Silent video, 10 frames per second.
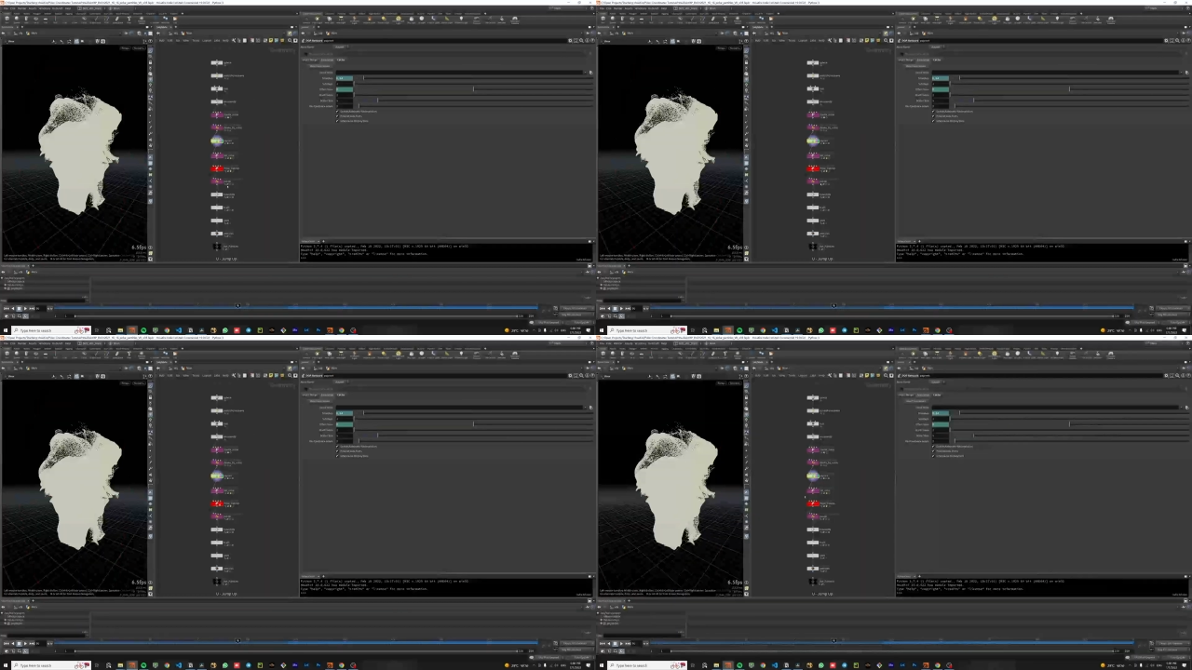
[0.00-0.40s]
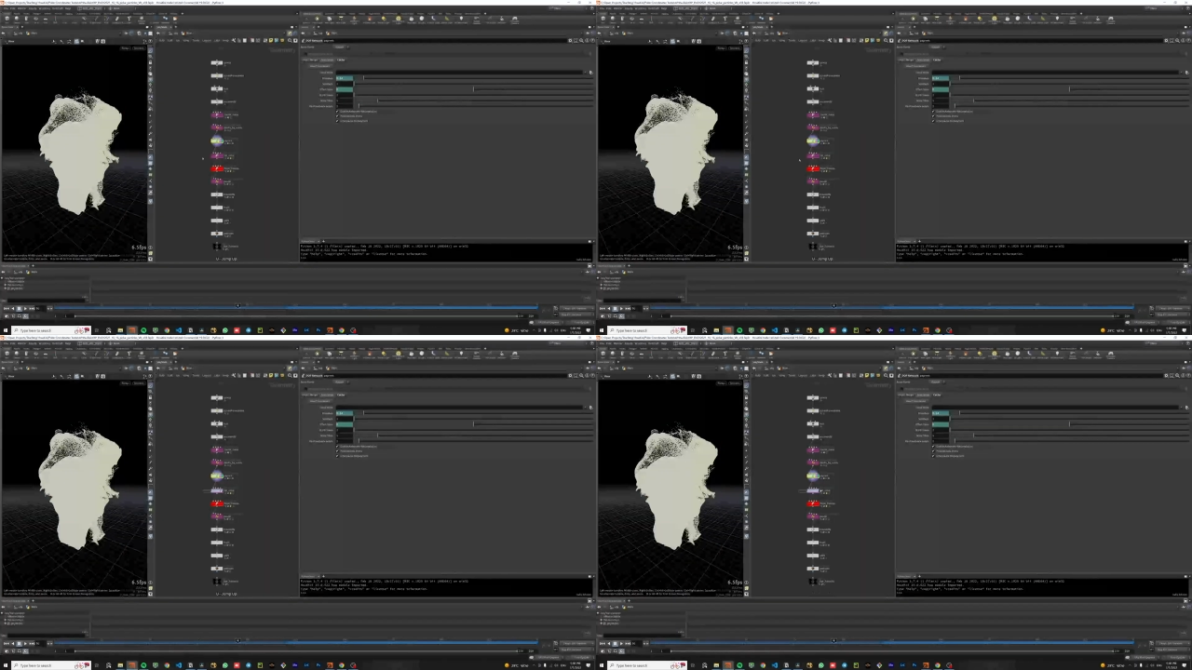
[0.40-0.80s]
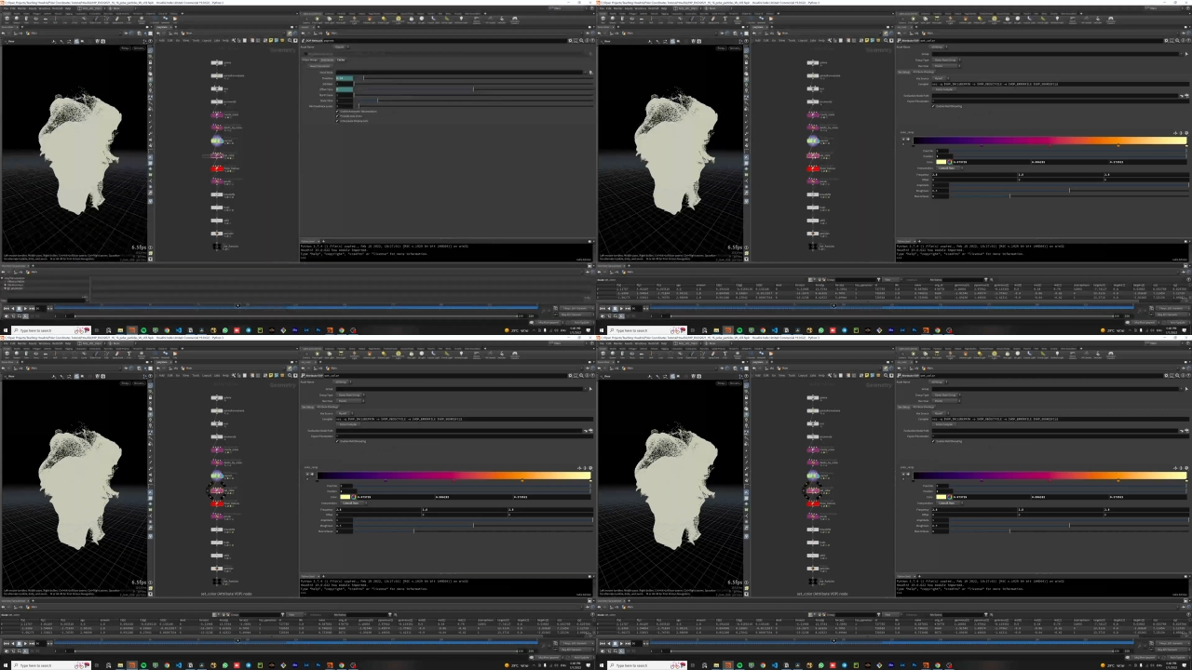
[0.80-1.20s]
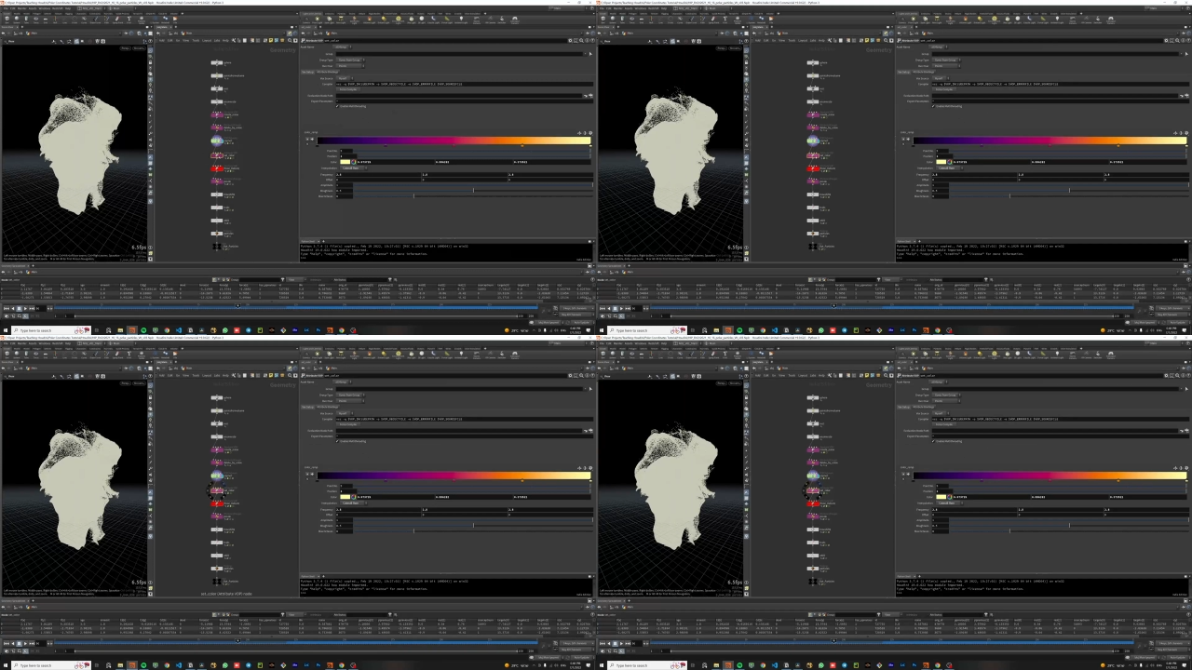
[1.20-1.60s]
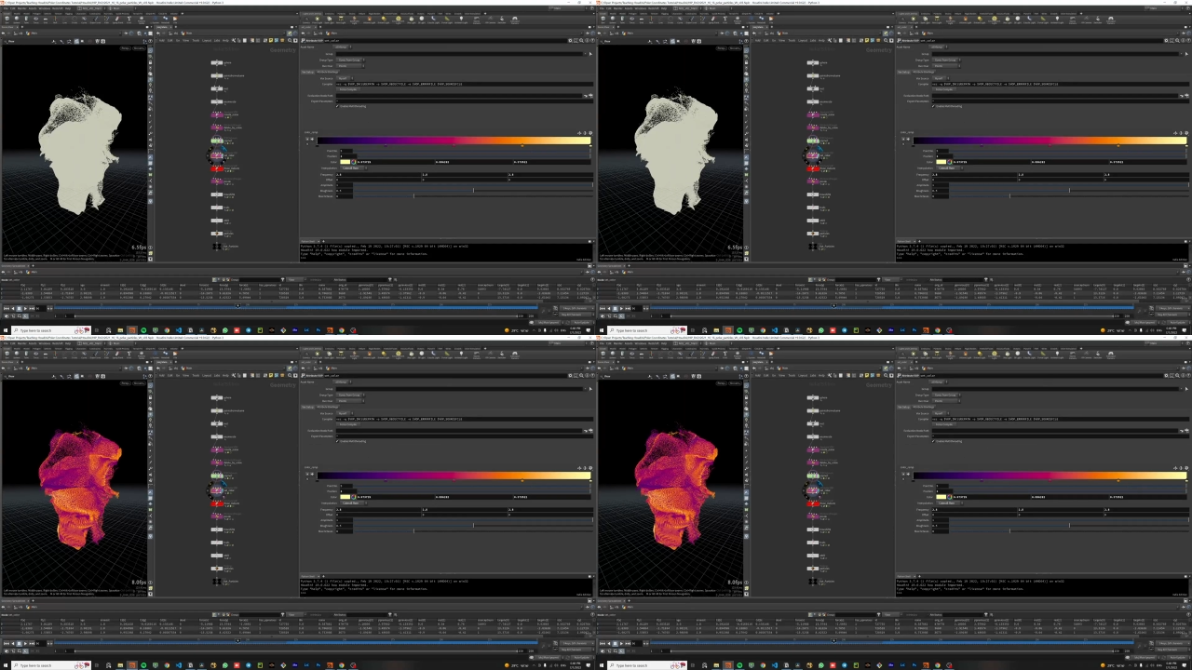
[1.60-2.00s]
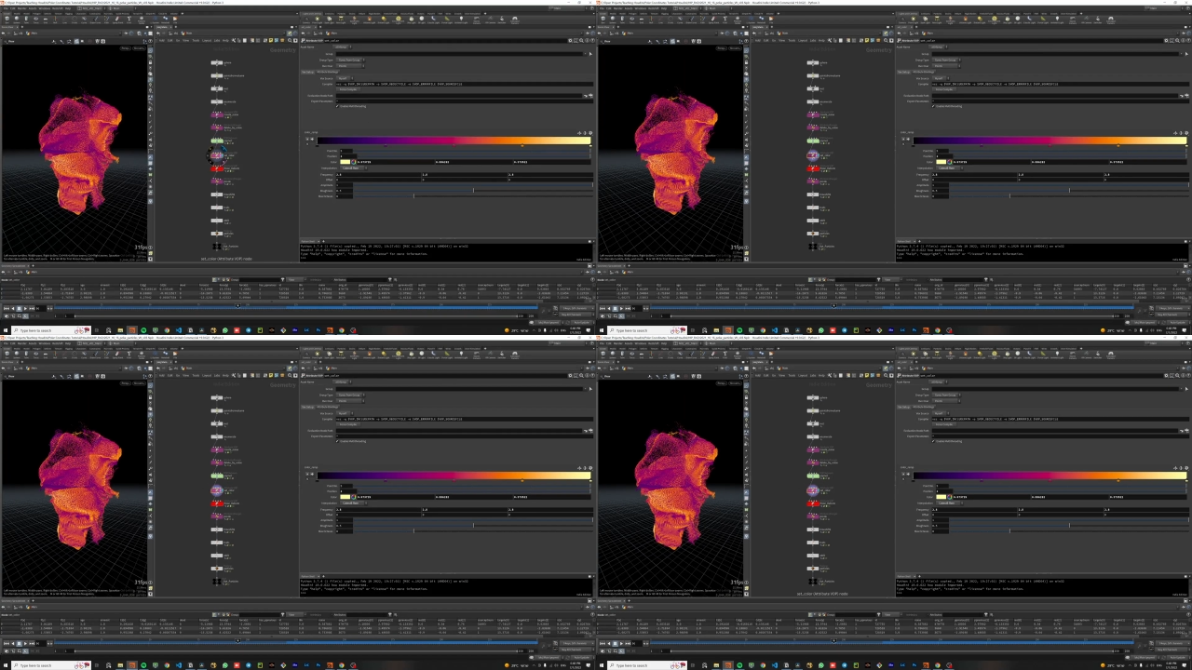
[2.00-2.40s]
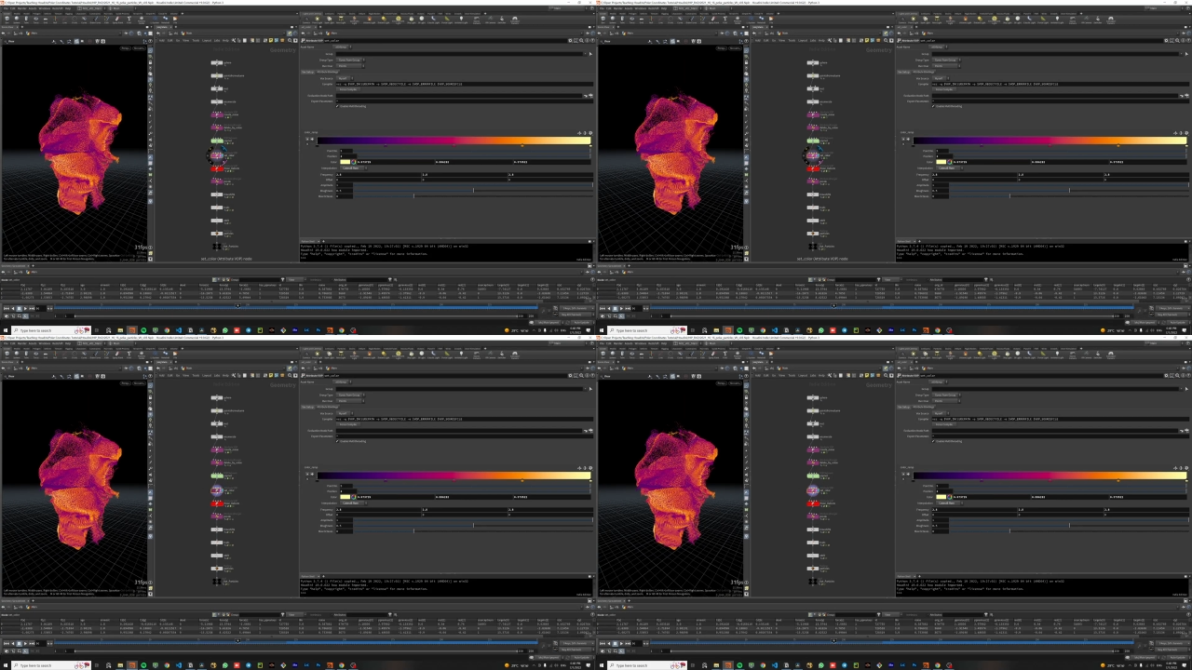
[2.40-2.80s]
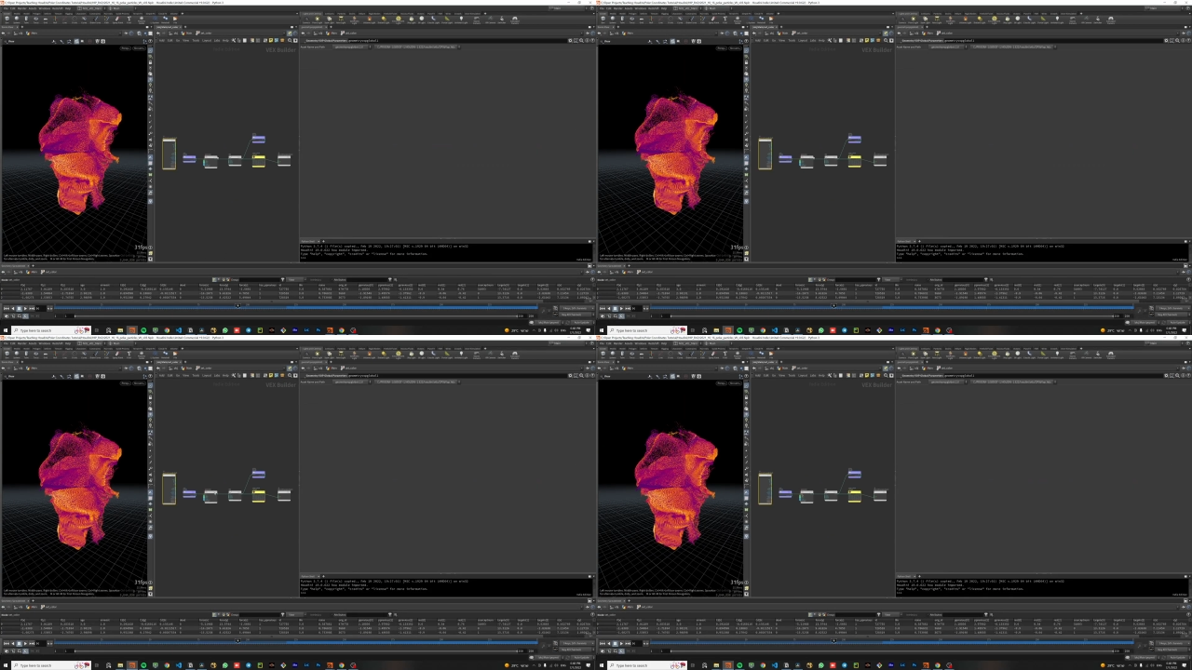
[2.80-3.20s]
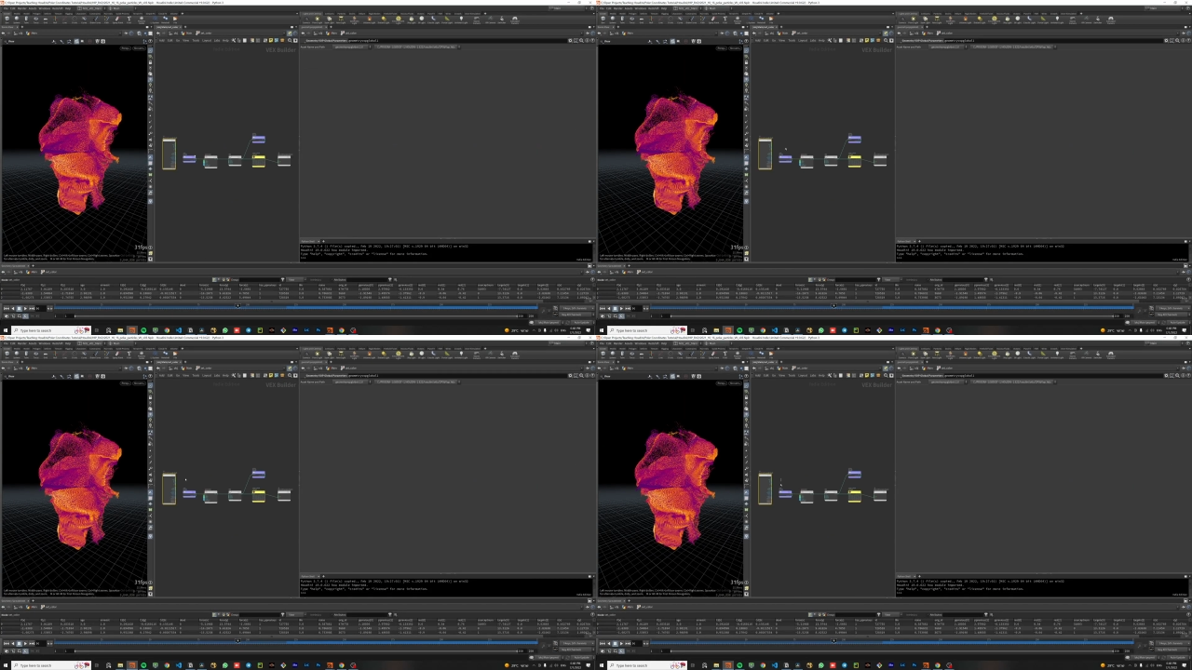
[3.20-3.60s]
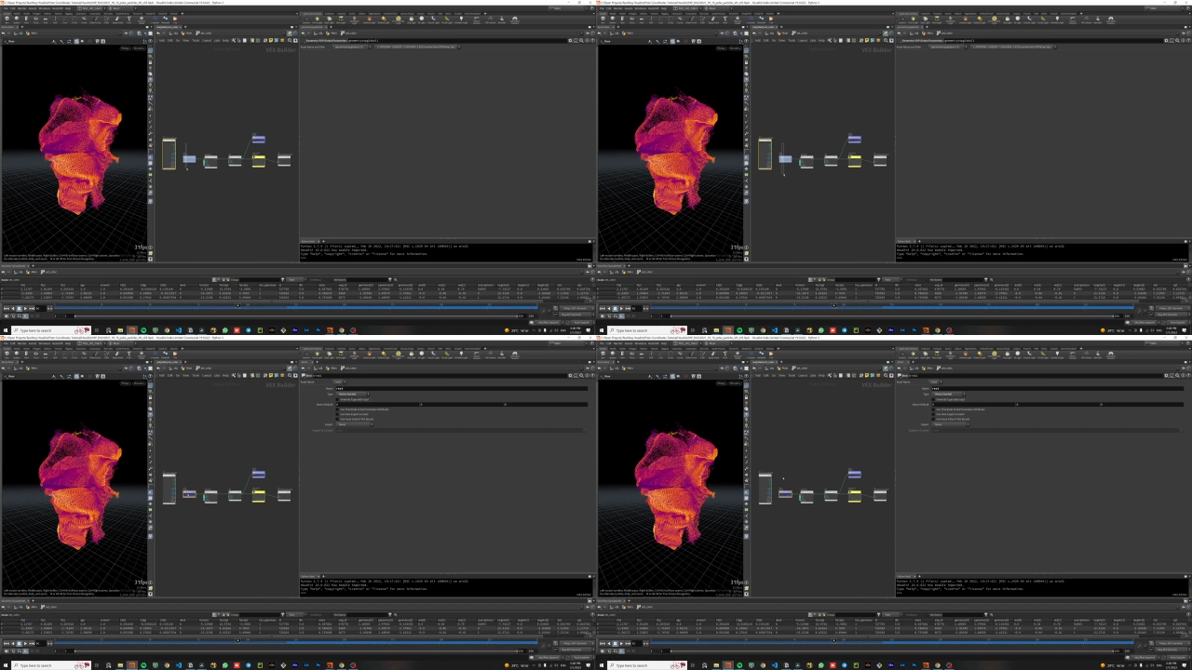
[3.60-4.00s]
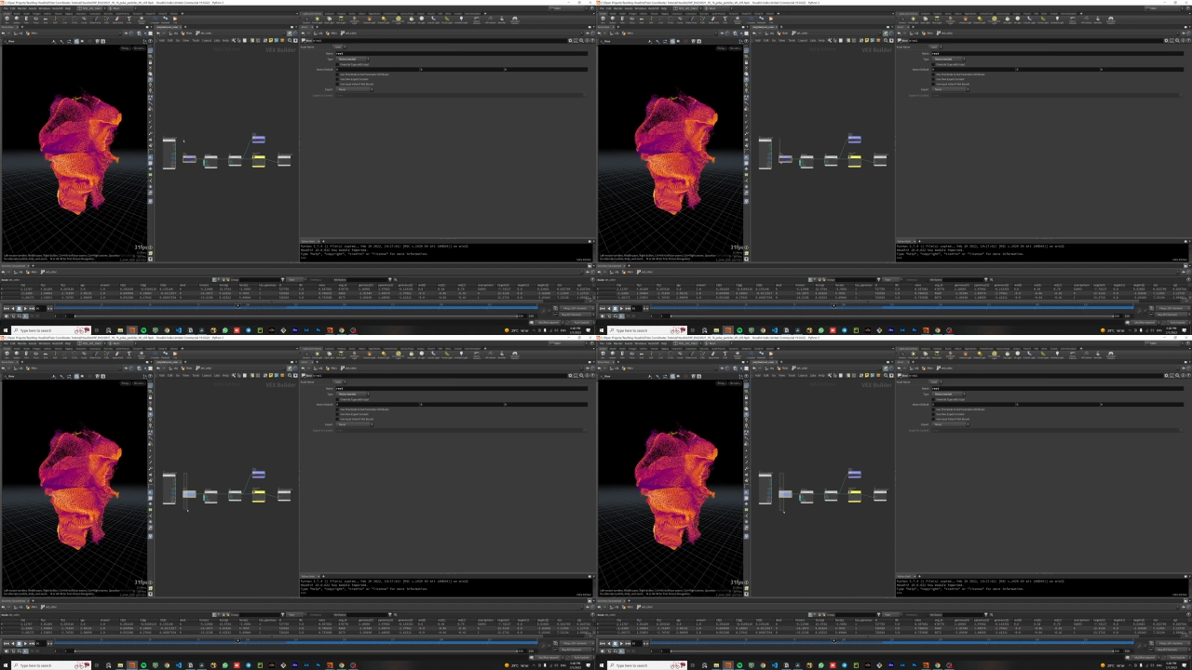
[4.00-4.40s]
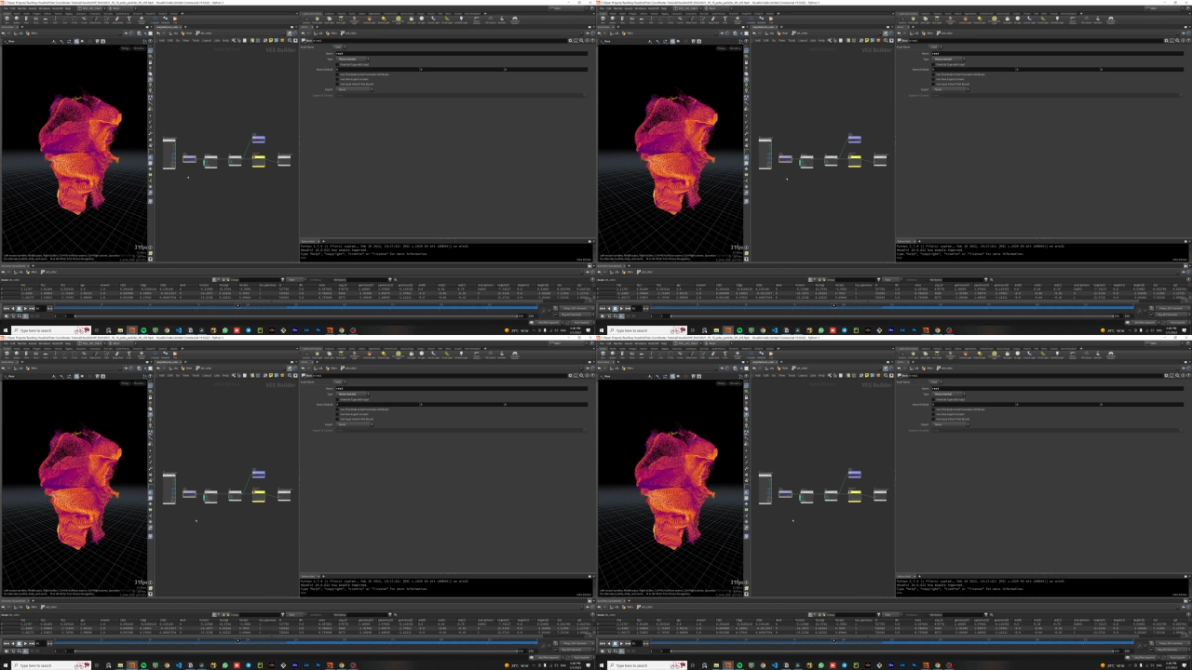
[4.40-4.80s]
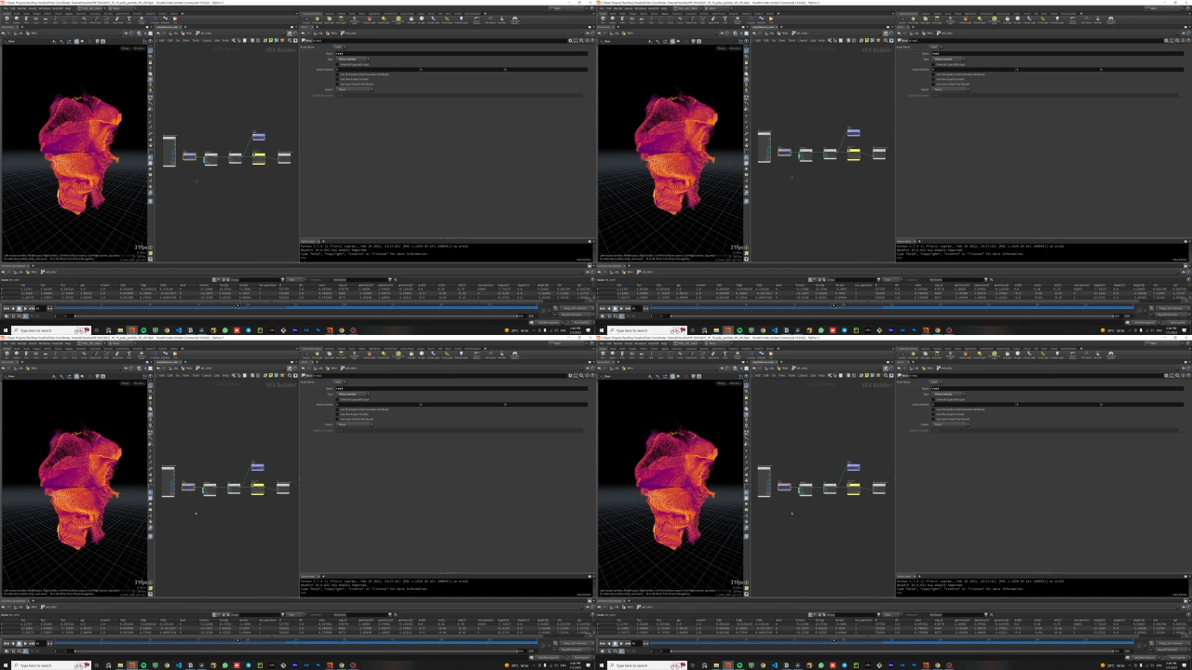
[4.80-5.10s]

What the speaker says: [unreadable: no face in view]